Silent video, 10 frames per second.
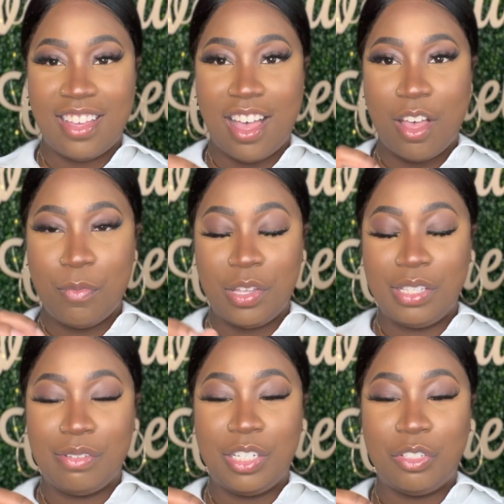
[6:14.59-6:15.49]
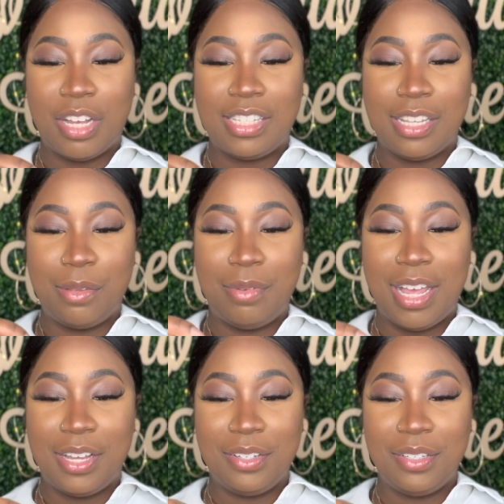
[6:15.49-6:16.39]
I almost want to try some
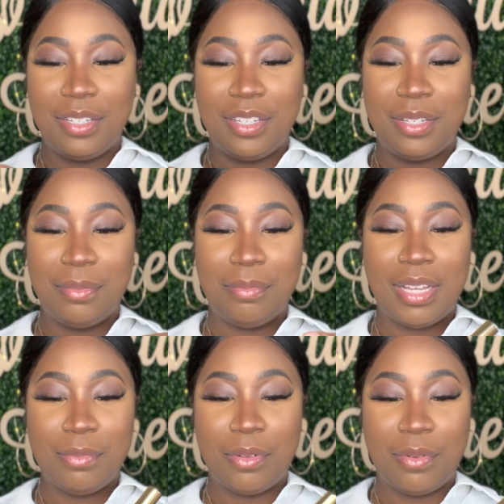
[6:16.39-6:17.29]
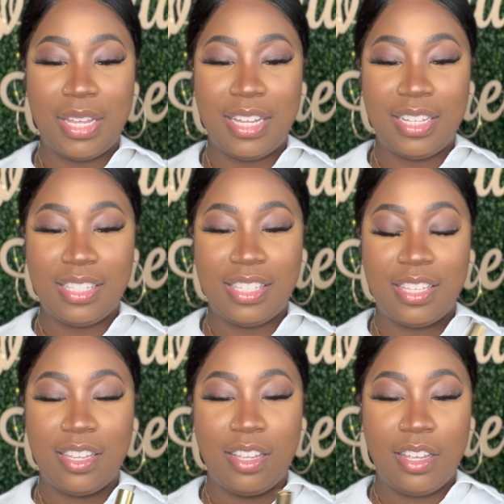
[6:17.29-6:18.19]
now, but I'm gonna wait.
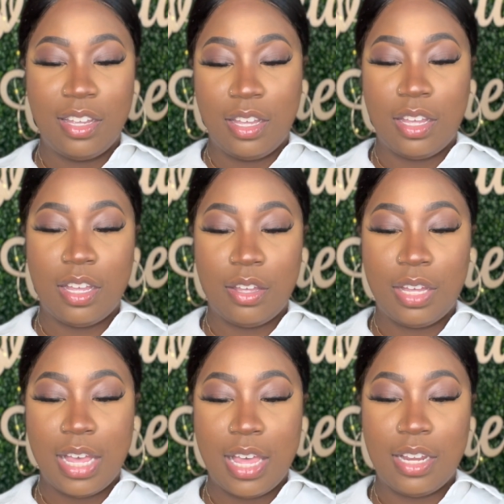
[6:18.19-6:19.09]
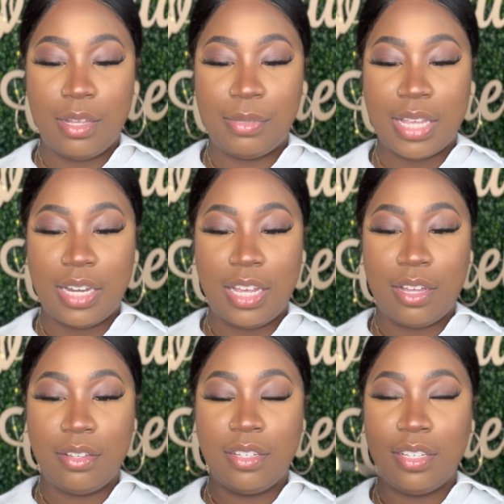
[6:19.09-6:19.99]
Uh-oh, I had it upside down.